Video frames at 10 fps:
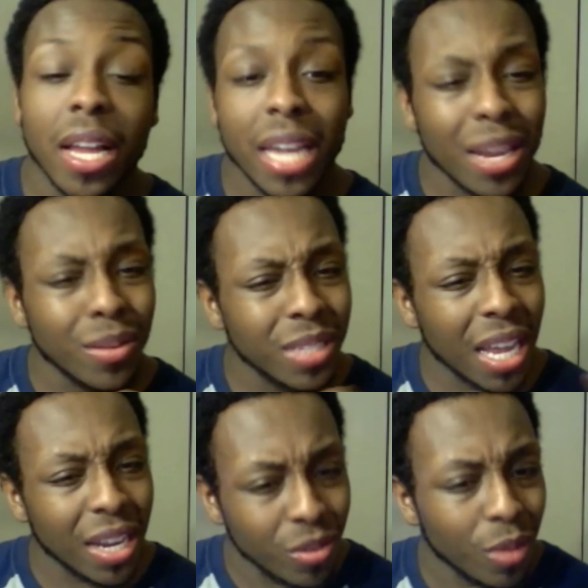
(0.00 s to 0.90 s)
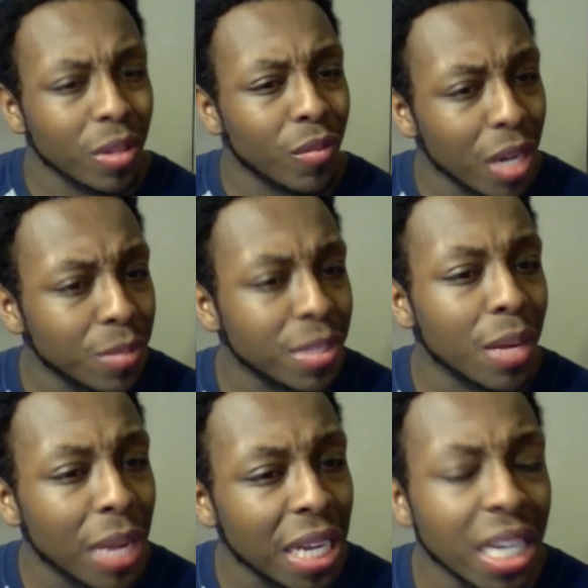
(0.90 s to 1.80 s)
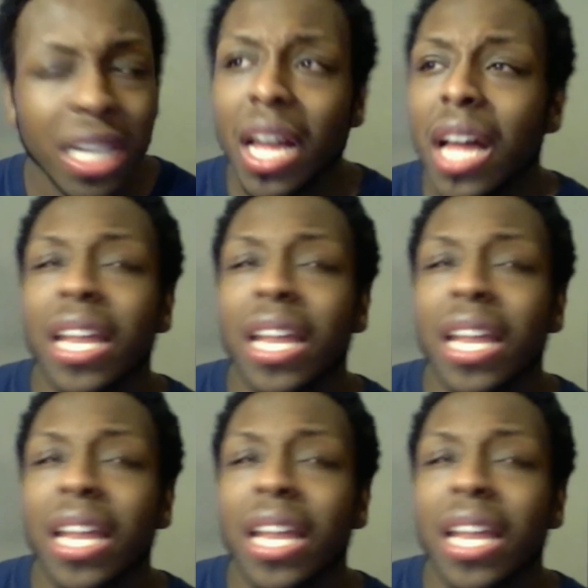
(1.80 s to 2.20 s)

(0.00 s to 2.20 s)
Candace was like, You know what the fuck I'm talking about, nigga?